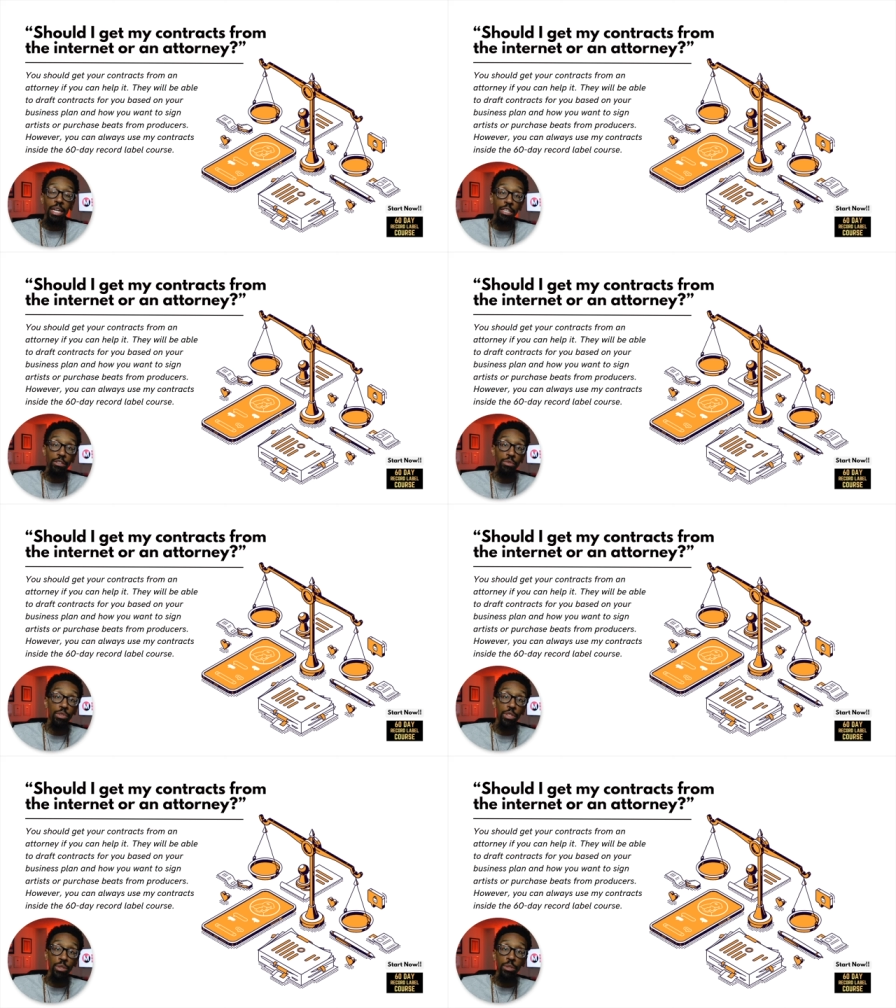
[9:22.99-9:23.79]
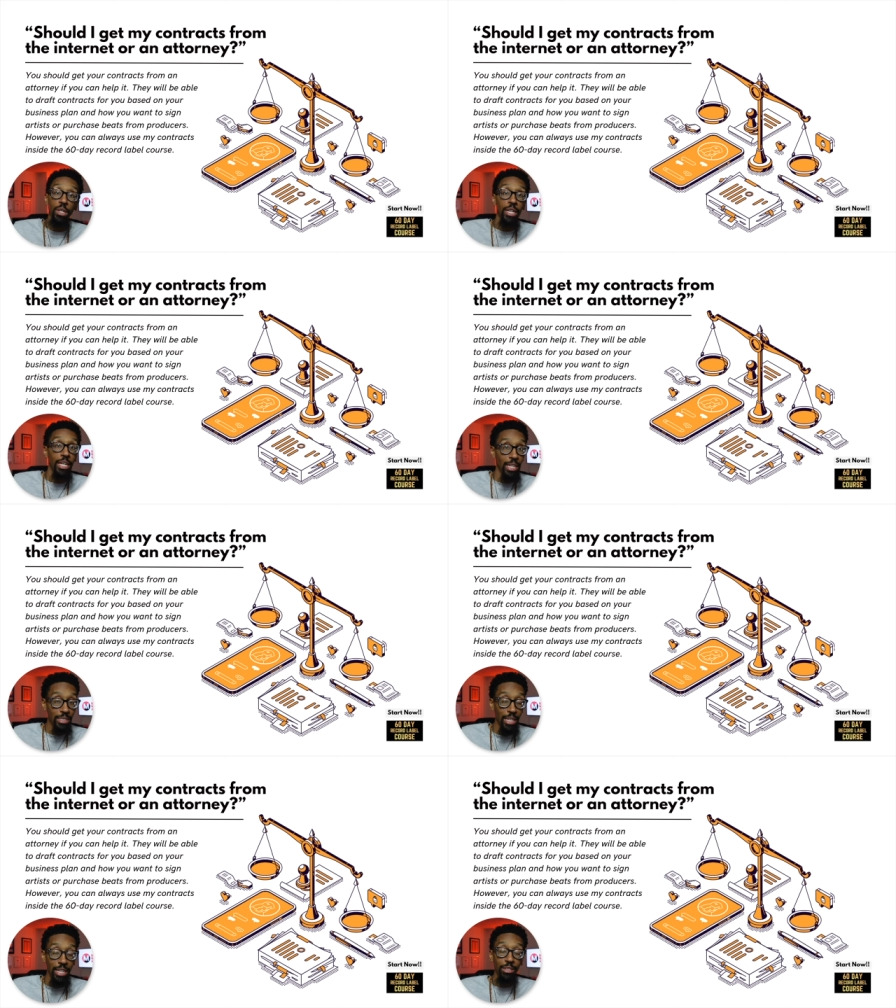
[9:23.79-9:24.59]
And if you do,
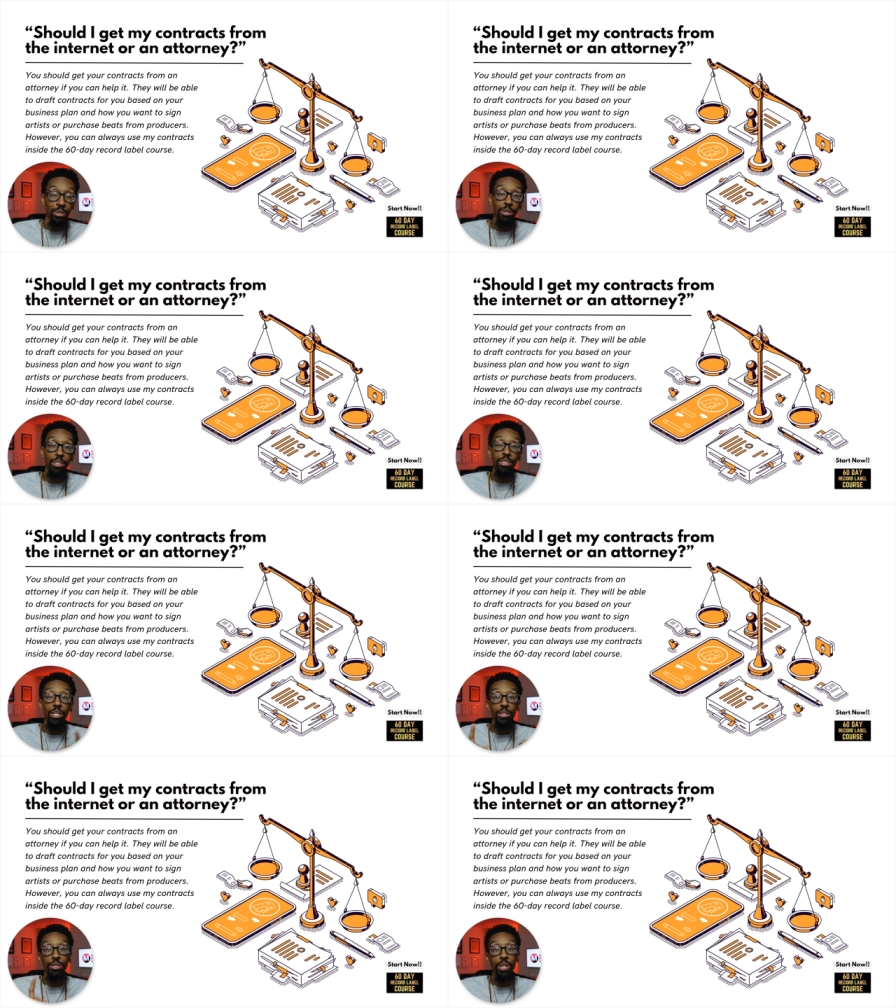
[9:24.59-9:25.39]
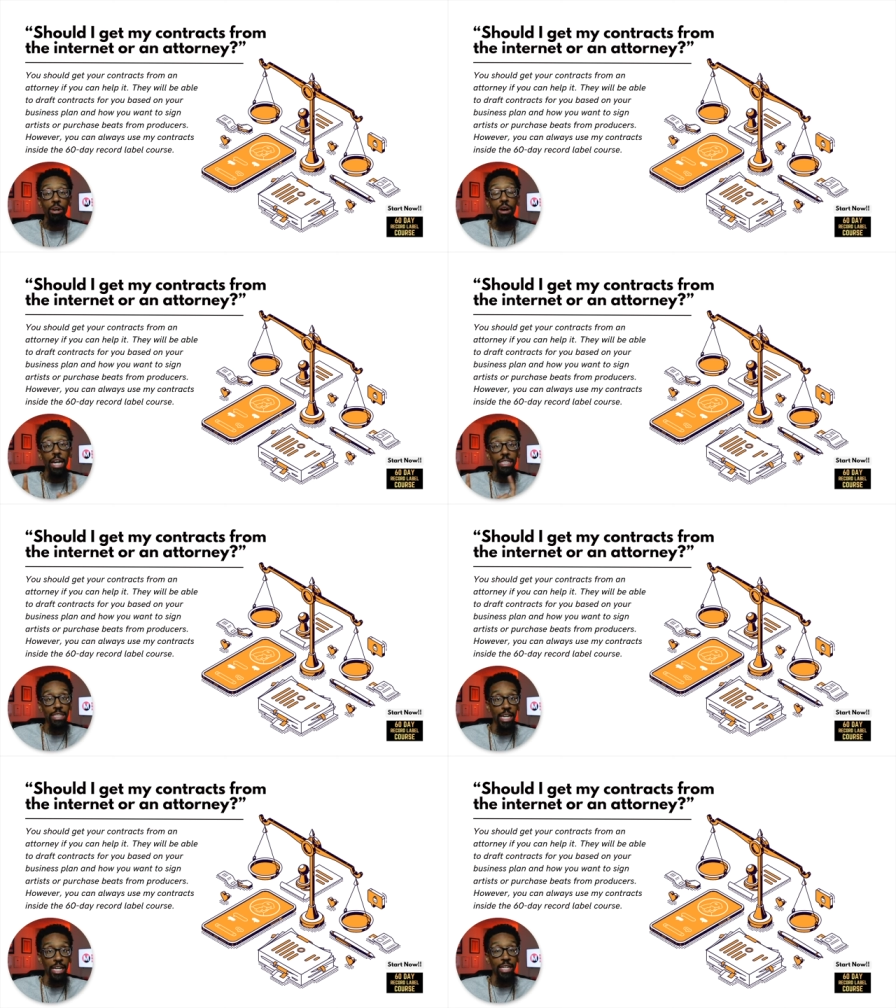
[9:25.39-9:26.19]
inside the course, you know I
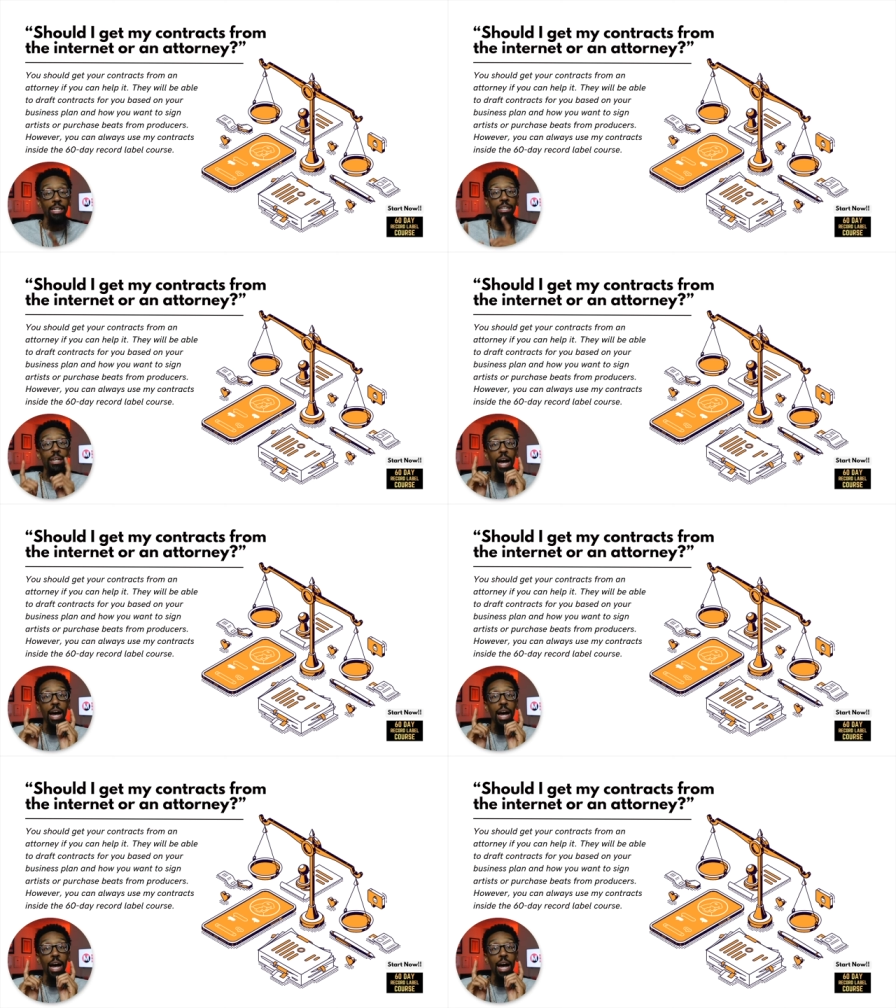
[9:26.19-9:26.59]
say,